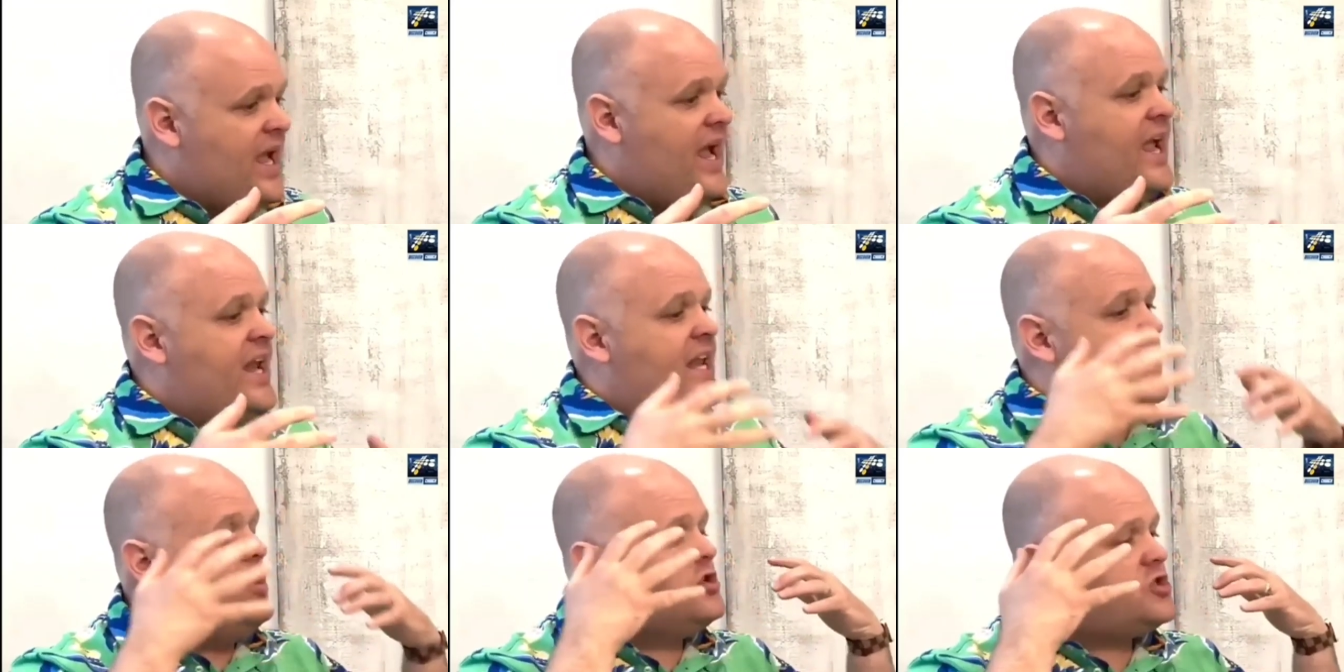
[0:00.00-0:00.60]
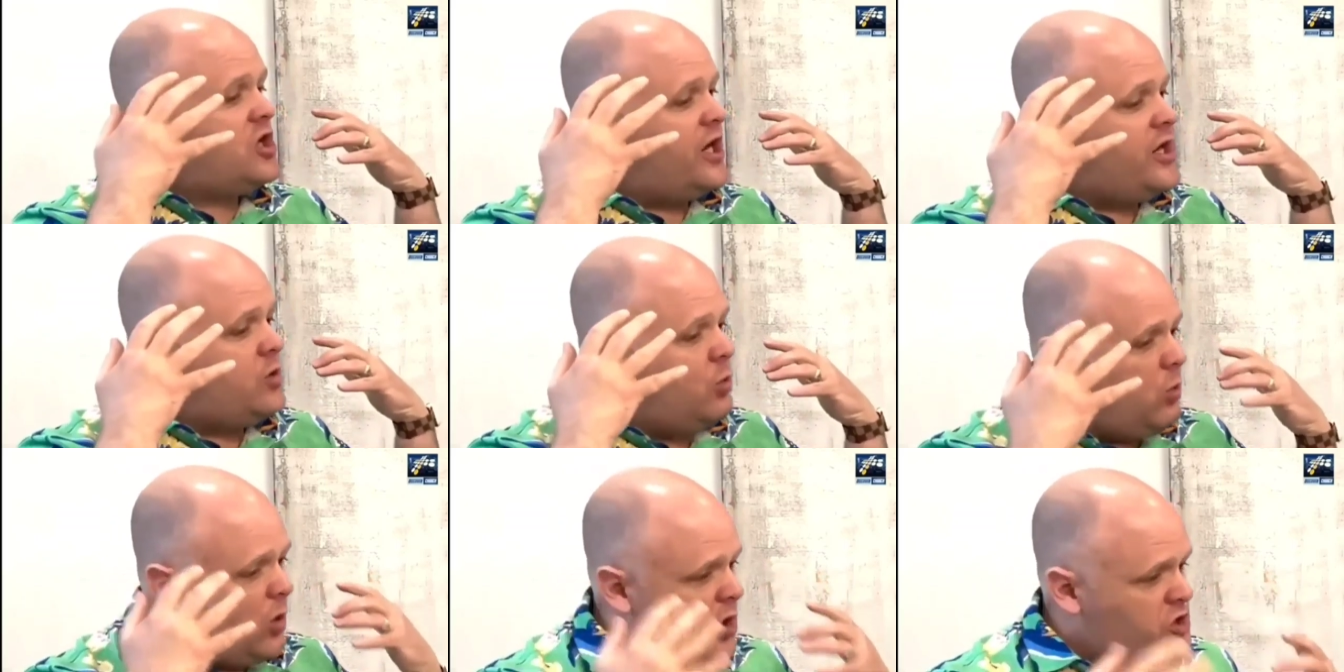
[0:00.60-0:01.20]
and he started
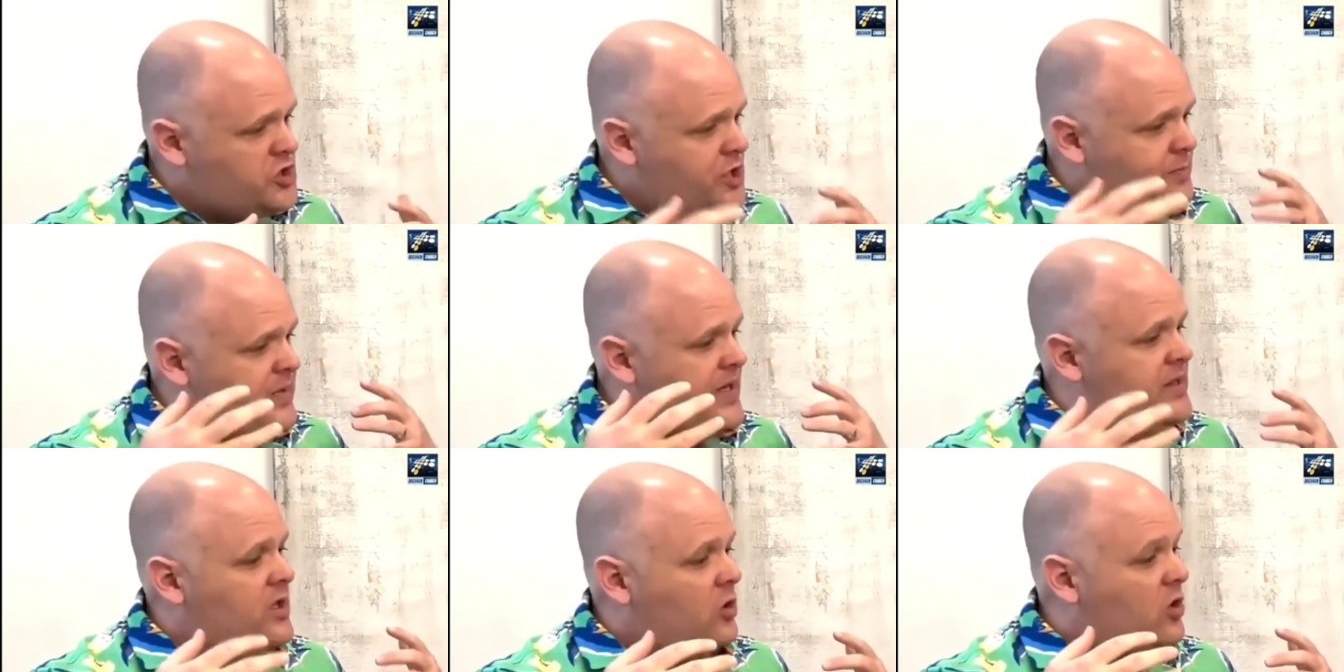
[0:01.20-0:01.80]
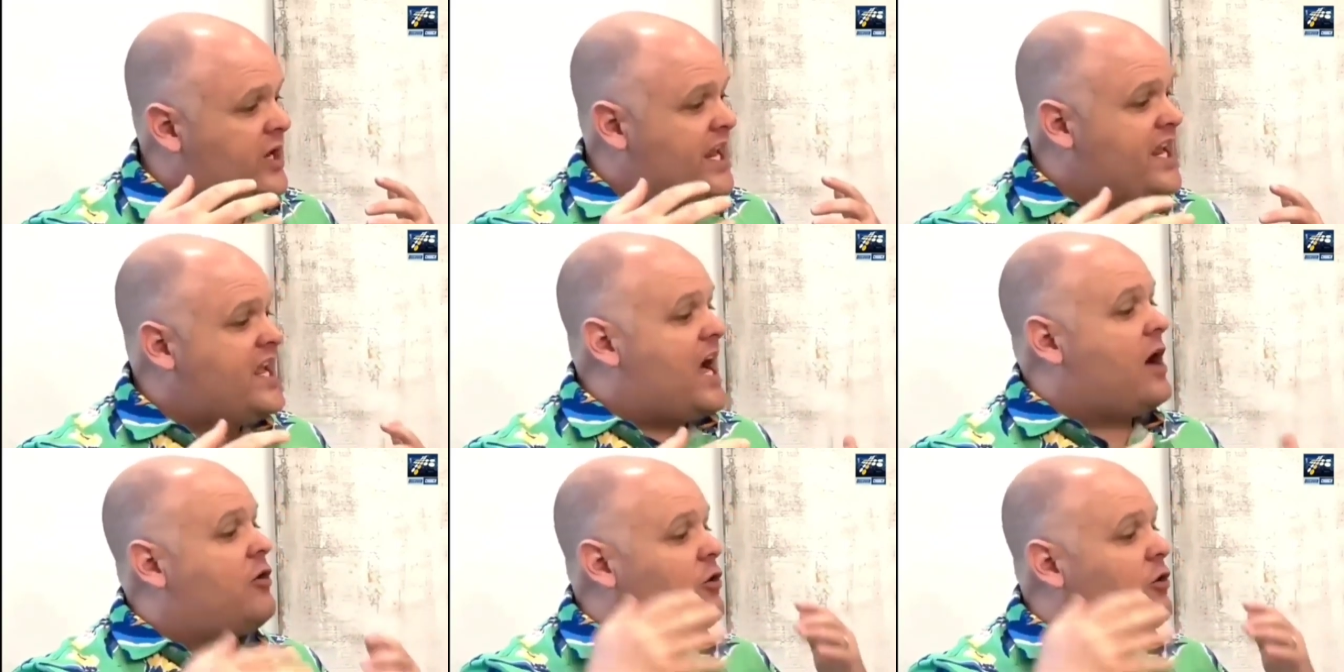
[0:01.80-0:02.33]
worshiping the lord he got